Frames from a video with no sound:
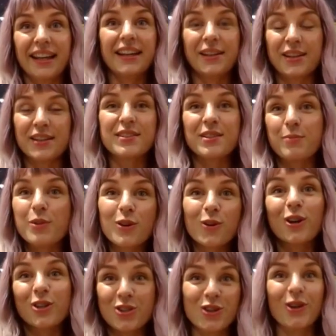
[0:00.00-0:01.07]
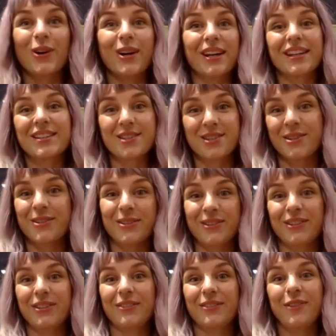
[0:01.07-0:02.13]
it is a pure joy
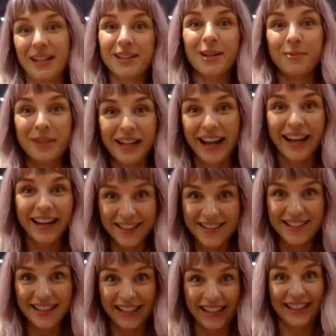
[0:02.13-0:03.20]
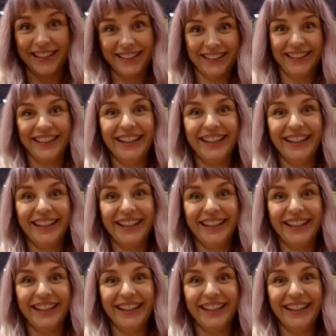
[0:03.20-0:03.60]
to welcome clients again.